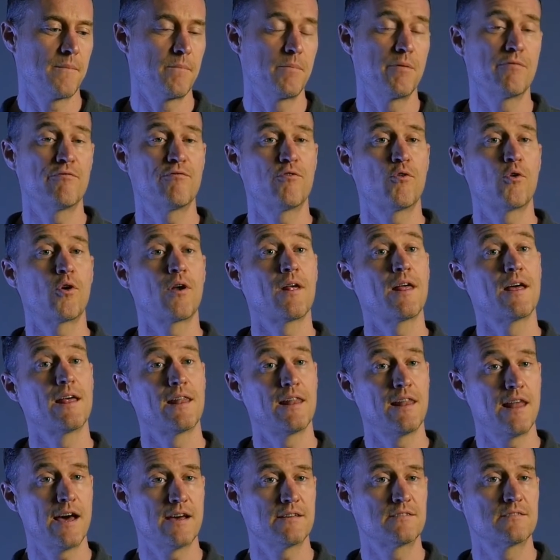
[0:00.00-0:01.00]
before
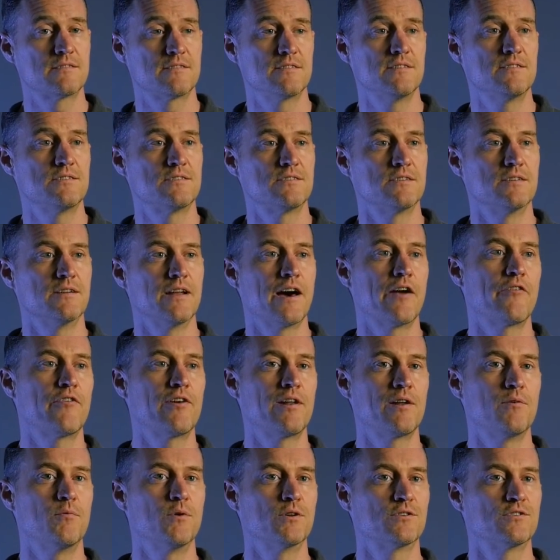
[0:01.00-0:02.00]
last season, I
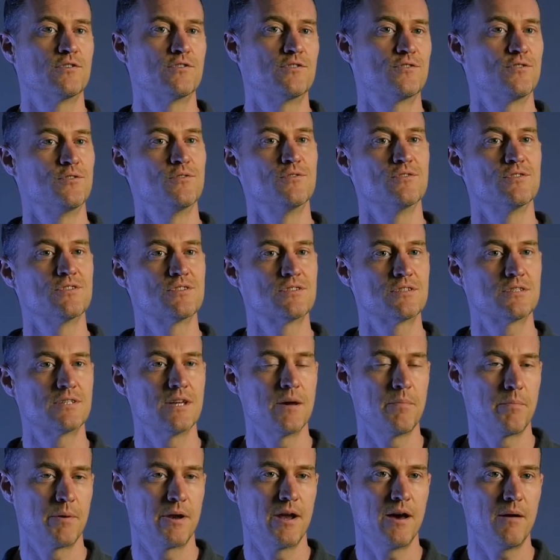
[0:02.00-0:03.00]
really wanted to
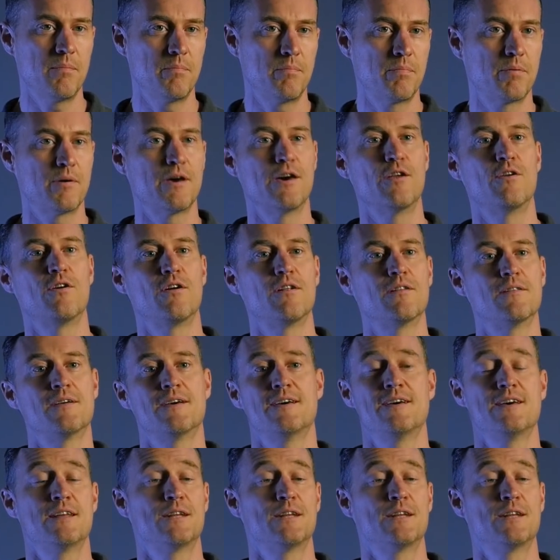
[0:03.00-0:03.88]
step it up and all